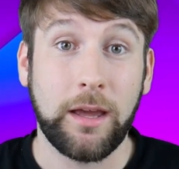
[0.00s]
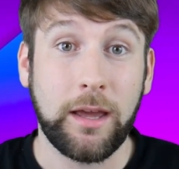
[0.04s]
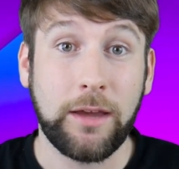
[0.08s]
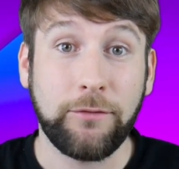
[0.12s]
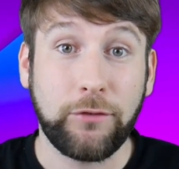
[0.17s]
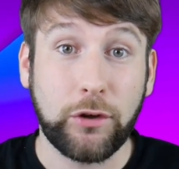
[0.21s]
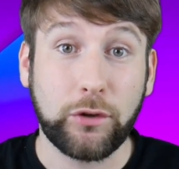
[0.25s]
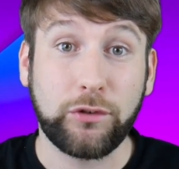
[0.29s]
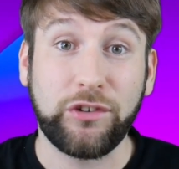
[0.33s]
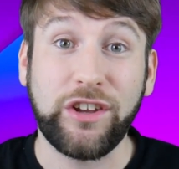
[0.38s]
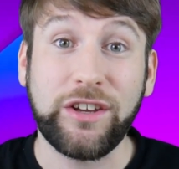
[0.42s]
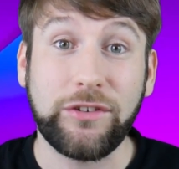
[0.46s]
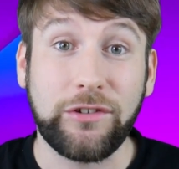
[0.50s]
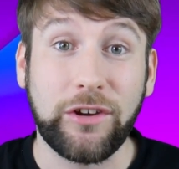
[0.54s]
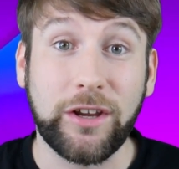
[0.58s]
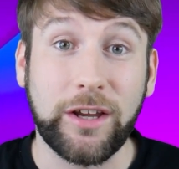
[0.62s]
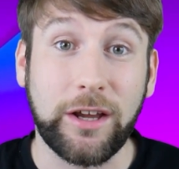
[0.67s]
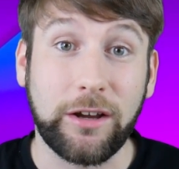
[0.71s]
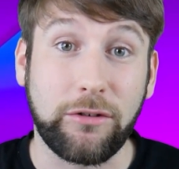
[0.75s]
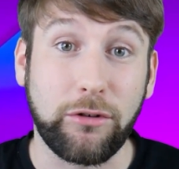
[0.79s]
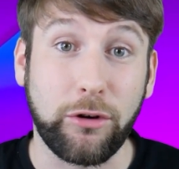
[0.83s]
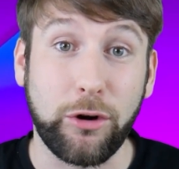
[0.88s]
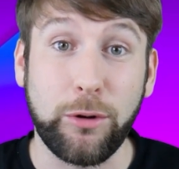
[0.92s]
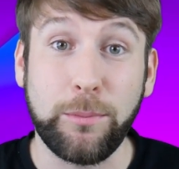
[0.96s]
If you're
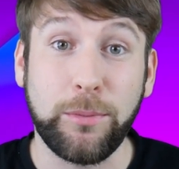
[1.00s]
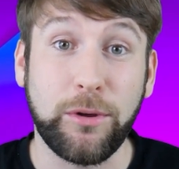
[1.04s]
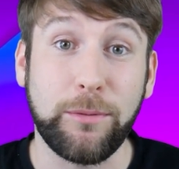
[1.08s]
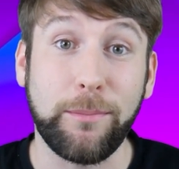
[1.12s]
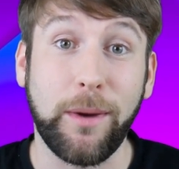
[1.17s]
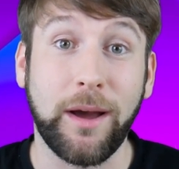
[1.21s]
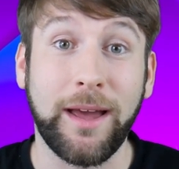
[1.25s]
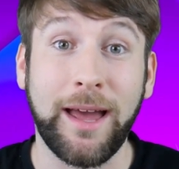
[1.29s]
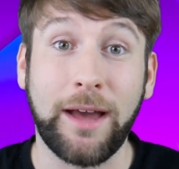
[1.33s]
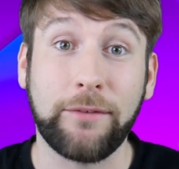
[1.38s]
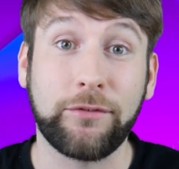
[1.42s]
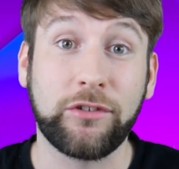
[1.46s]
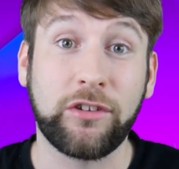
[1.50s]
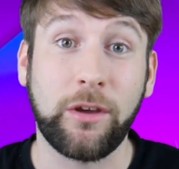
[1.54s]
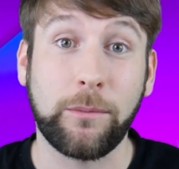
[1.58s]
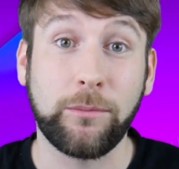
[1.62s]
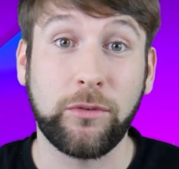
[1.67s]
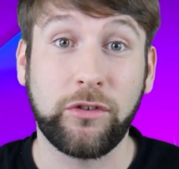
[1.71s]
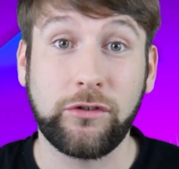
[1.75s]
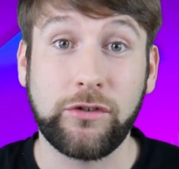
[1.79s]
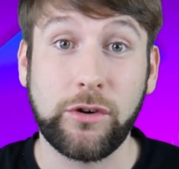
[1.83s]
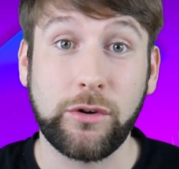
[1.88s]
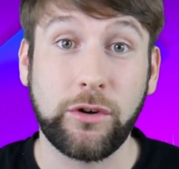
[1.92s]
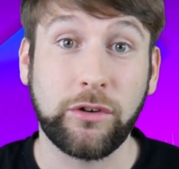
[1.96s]
teaching a group, you might have
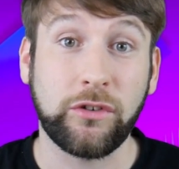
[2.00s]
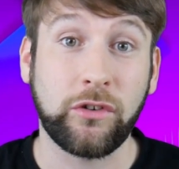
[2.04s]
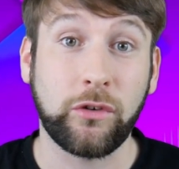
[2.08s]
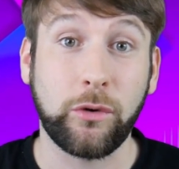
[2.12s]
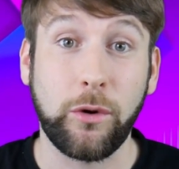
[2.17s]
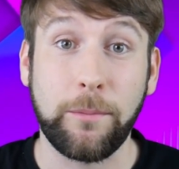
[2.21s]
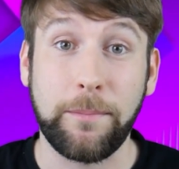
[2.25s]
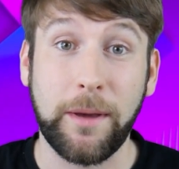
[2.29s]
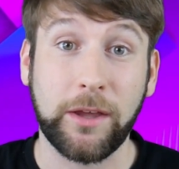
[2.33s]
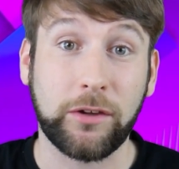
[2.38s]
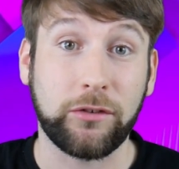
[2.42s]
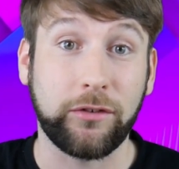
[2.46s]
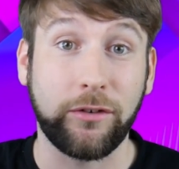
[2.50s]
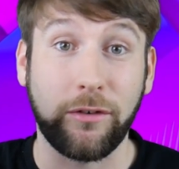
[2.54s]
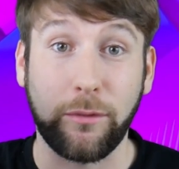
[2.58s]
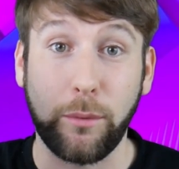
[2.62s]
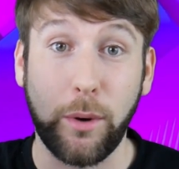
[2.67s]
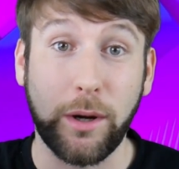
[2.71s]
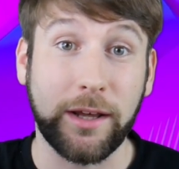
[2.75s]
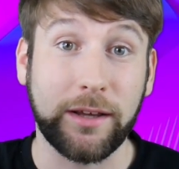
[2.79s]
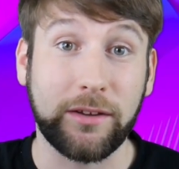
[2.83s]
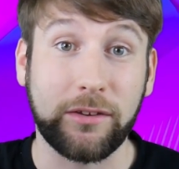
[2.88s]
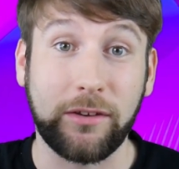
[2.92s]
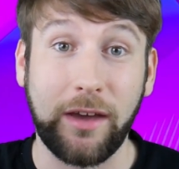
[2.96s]
some students who are best for
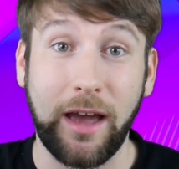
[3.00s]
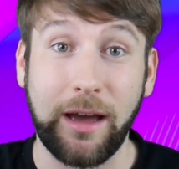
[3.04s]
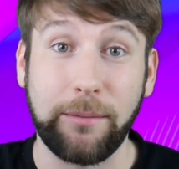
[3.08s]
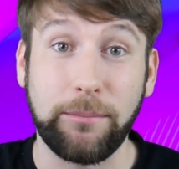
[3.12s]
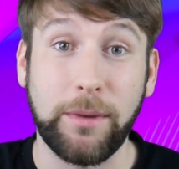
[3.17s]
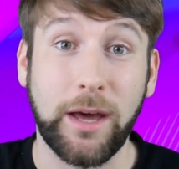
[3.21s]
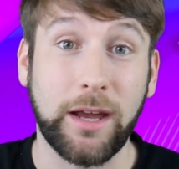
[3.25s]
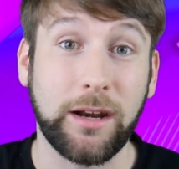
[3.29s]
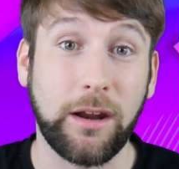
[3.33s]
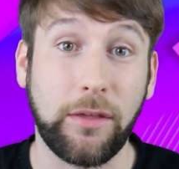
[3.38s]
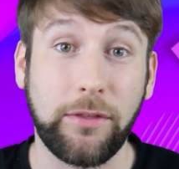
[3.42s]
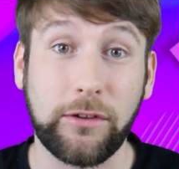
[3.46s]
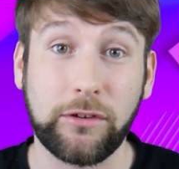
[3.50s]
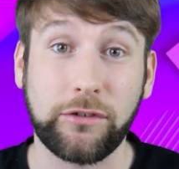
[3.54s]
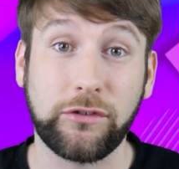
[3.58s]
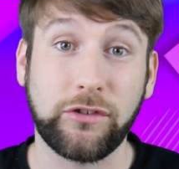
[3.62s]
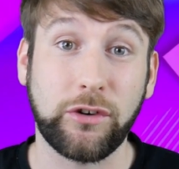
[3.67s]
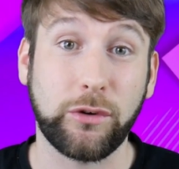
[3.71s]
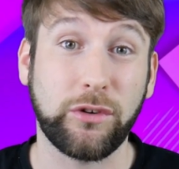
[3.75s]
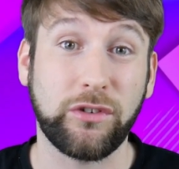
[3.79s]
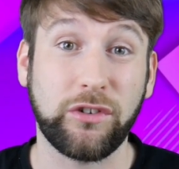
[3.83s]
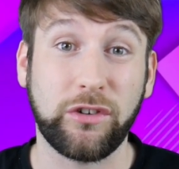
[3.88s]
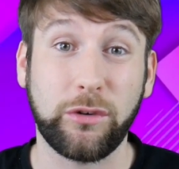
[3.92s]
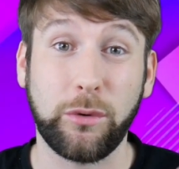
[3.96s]
one exam and other
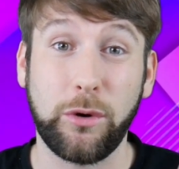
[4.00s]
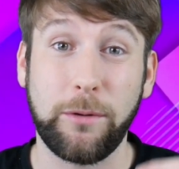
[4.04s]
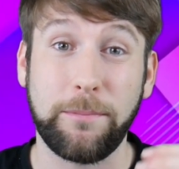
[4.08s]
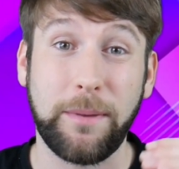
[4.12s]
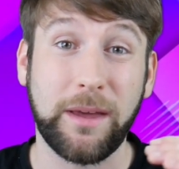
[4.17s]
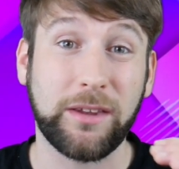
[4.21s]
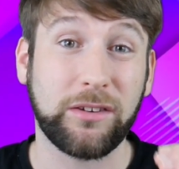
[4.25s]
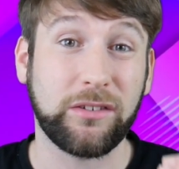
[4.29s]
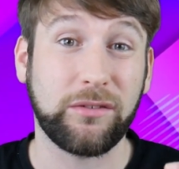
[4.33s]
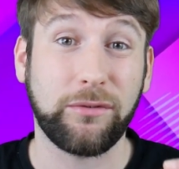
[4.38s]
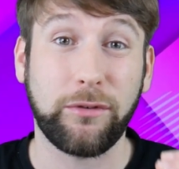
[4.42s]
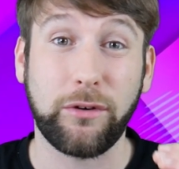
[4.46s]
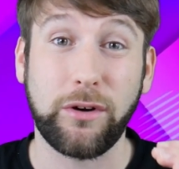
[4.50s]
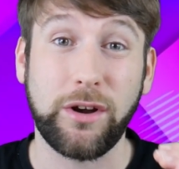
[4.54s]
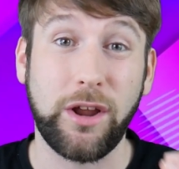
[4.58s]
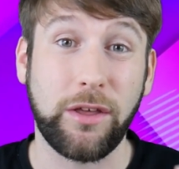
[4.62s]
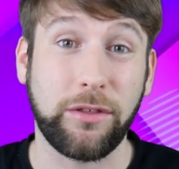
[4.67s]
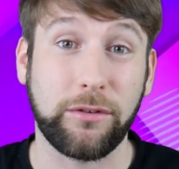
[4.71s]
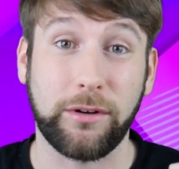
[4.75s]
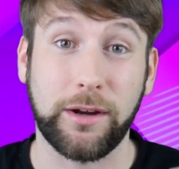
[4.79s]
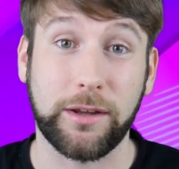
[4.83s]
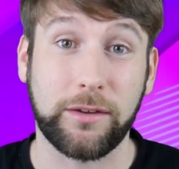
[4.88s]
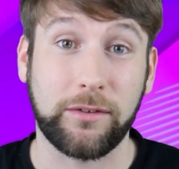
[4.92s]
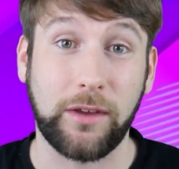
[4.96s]
students who are best for
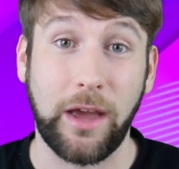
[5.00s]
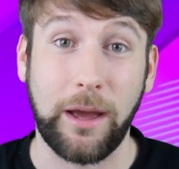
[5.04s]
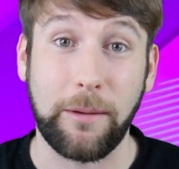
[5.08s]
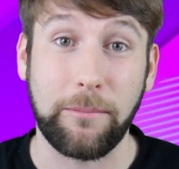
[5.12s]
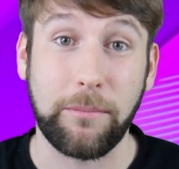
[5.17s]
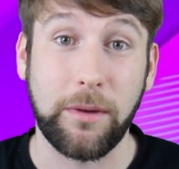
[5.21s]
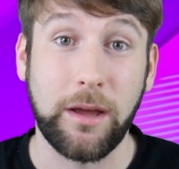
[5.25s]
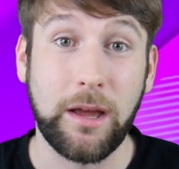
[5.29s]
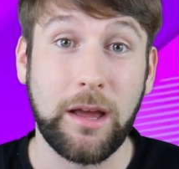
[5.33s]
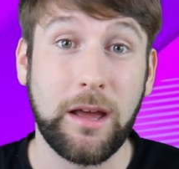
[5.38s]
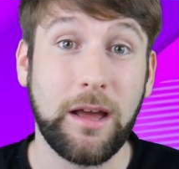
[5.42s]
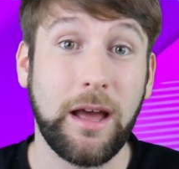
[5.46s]
another exam.